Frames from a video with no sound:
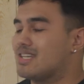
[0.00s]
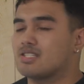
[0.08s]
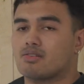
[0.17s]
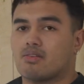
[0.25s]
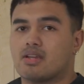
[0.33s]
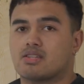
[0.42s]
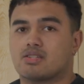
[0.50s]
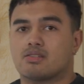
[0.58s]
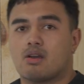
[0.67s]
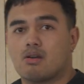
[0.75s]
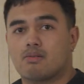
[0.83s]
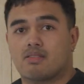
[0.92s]
iteration
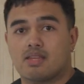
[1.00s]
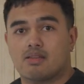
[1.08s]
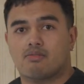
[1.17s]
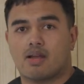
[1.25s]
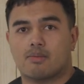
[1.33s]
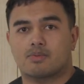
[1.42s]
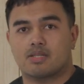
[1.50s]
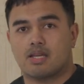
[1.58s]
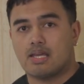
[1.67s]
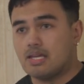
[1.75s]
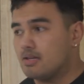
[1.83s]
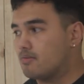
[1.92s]
of the Raptor
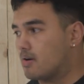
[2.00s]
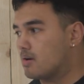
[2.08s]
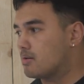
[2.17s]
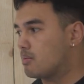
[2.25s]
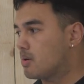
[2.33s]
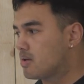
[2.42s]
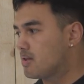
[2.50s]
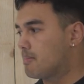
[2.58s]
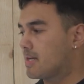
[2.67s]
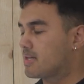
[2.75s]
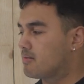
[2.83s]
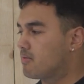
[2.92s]
Evo. The one on the
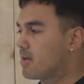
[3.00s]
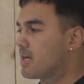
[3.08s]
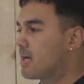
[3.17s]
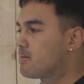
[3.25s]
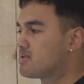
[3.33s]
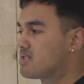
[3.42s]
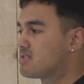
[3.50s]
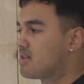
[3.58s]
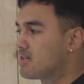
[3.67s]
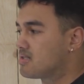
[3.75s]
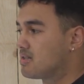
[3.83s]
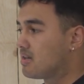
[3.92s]
mannequin right now is a
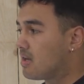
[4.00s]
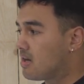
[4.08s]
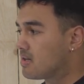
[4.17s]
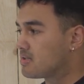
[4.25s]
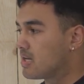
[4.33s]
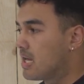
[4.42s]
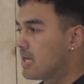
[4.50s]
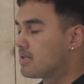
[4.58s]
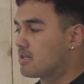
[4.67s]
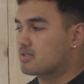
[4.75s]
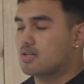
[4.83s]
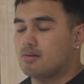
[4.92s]
size large. It
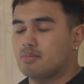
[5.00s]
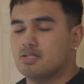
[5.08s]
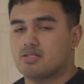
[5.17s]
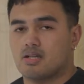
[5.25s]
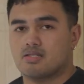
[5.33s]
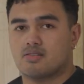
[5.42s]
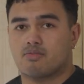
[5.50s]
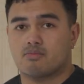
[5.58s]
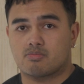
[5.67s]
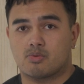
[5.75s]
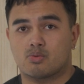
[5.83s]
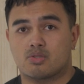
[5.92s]
does come in sizes from
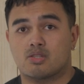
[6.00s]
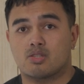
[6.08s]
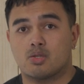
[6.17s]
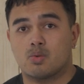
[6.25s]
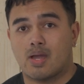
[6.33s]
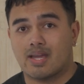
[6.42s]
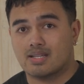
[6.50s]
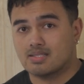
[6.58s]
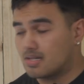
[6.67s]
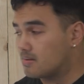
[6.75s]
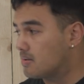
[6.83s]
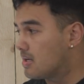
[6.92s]
small to
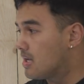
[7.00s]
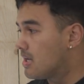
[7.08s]
2XL.